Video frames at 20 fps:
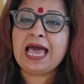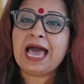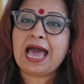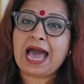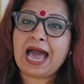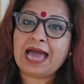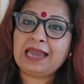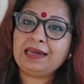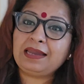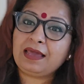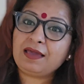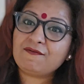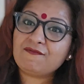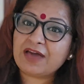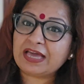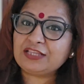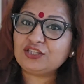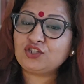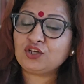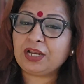And
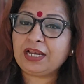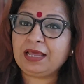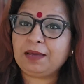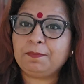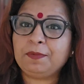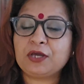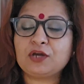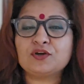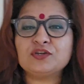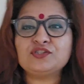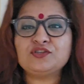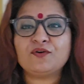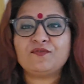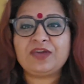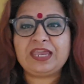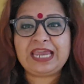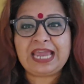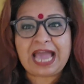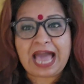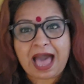eventually, because you're
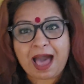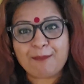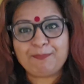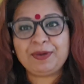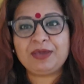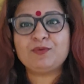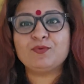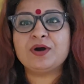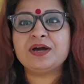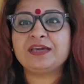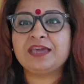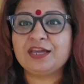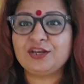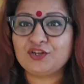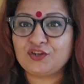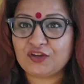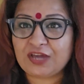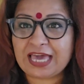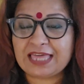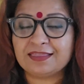very happy working
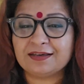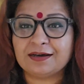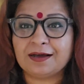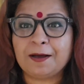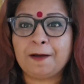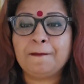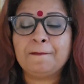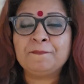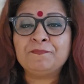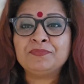together,